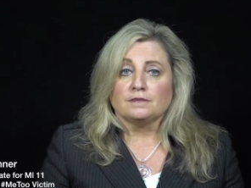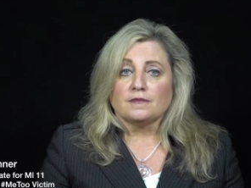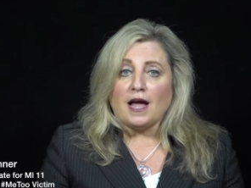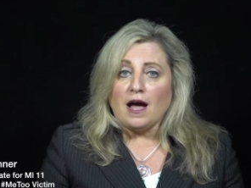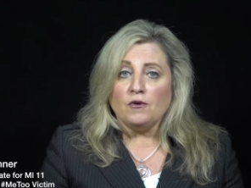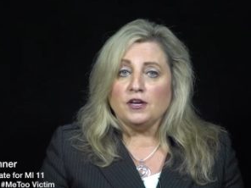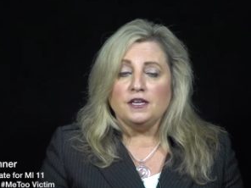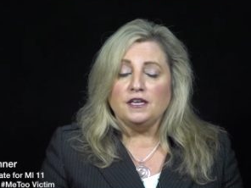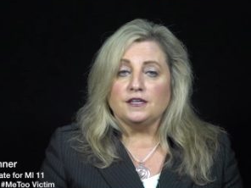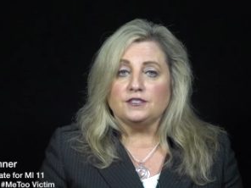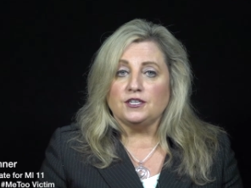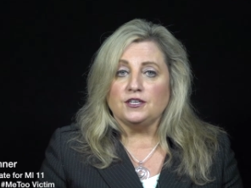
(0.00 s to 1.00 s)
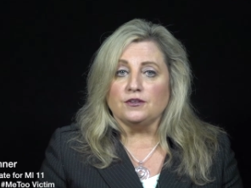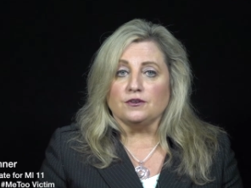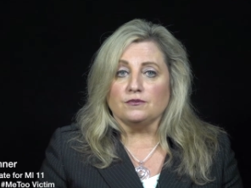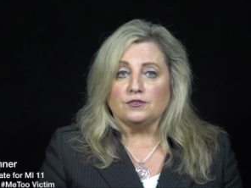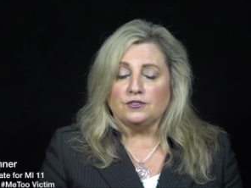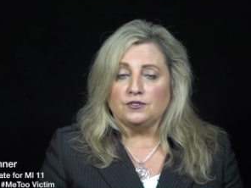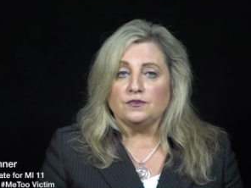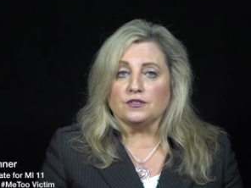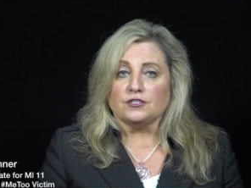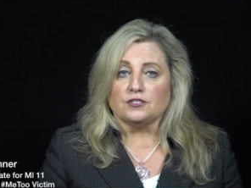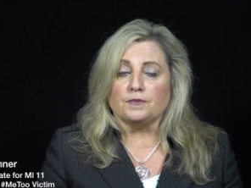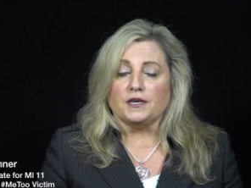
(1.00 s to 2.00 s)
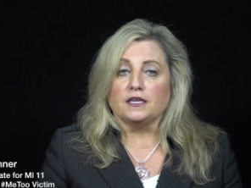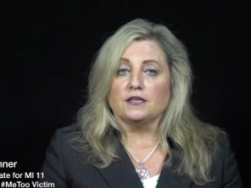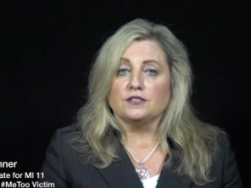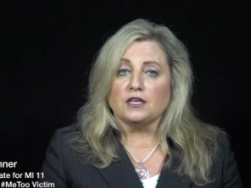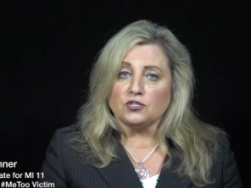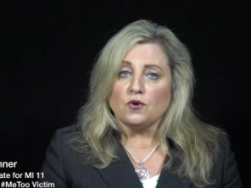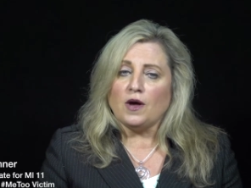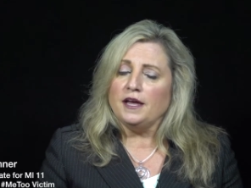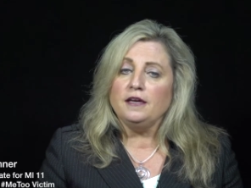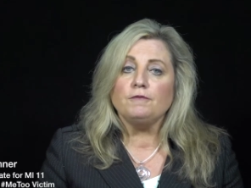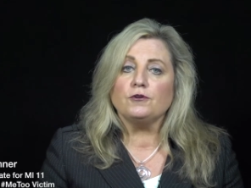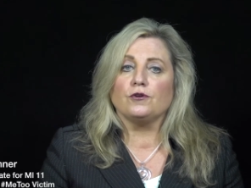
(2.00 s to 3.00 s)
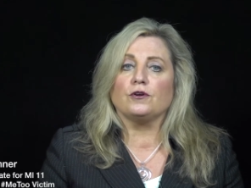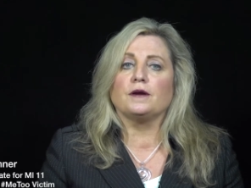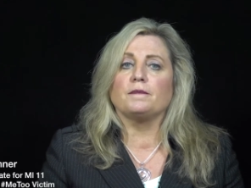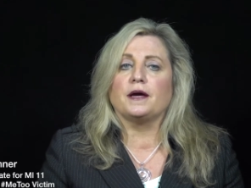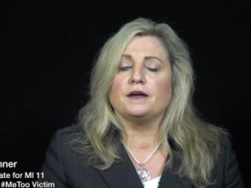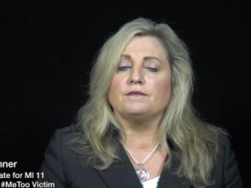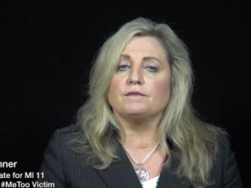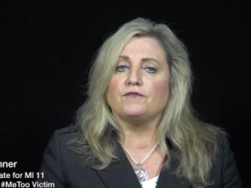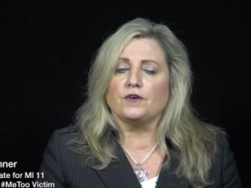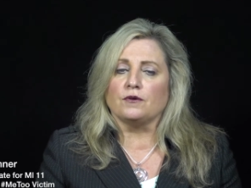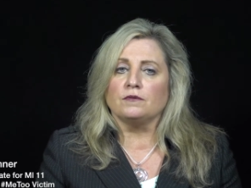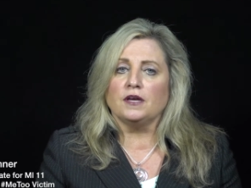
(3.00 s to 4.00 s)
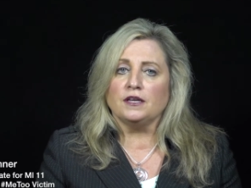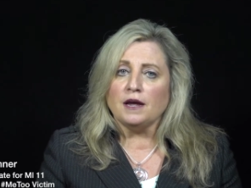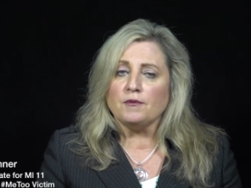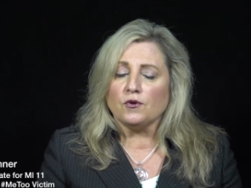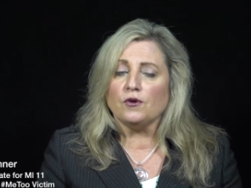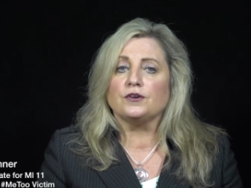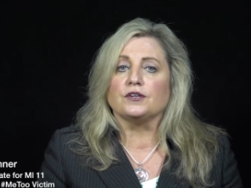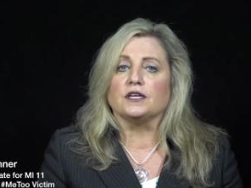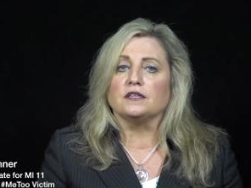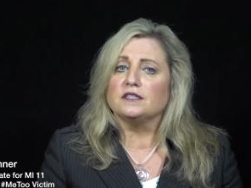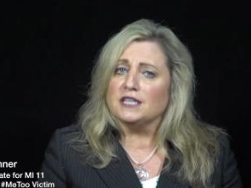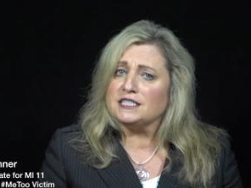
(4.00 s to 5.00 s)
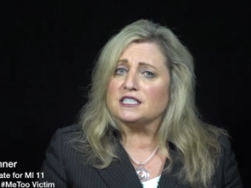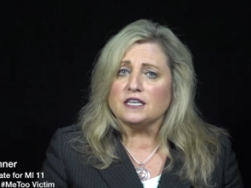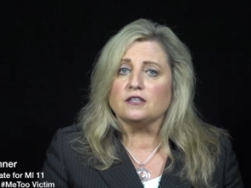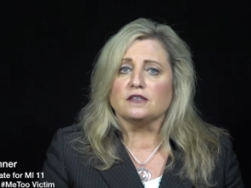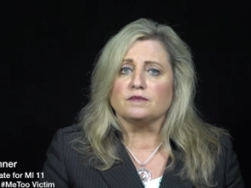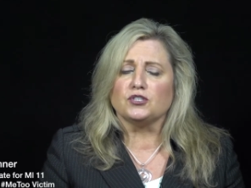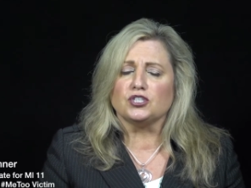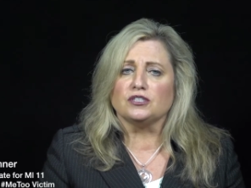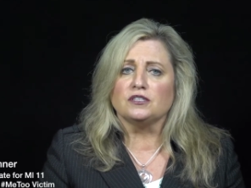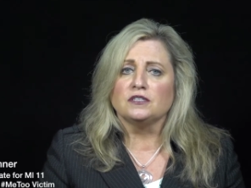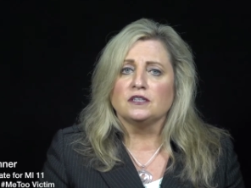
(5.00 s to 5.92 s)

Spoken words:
How can he continue to do this to me? So I hit record on my phone, and I recorded it. That's legal admission.